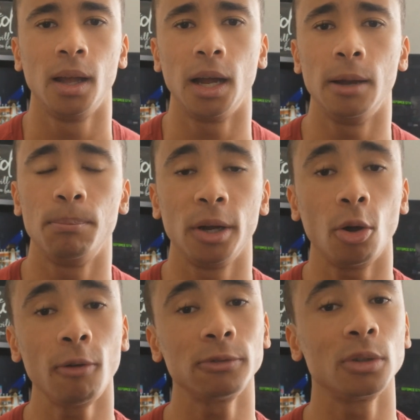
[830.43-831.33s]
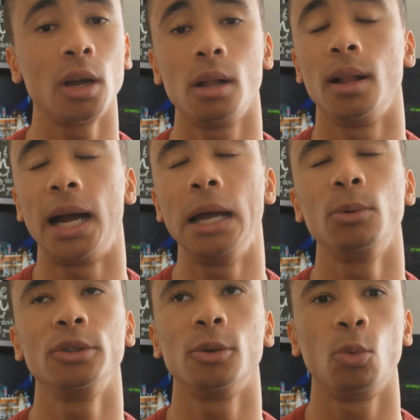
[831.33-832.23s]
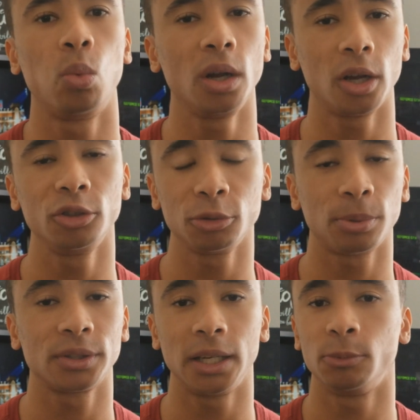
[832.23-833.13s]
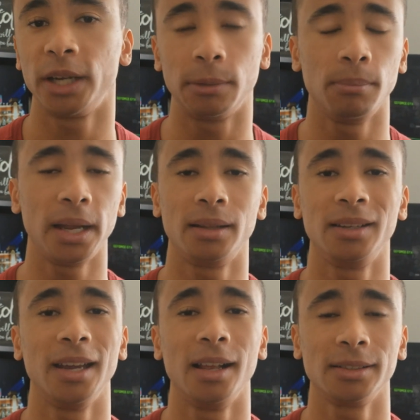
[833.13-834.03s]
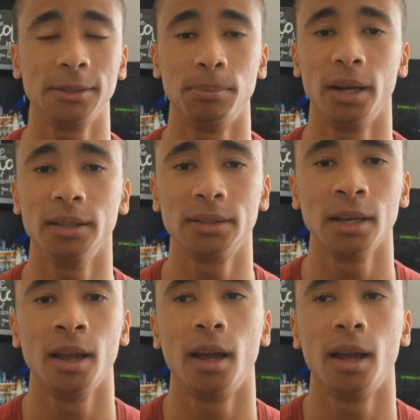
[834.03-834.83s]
But overall, I would 100% recommend the Galaxy Buds.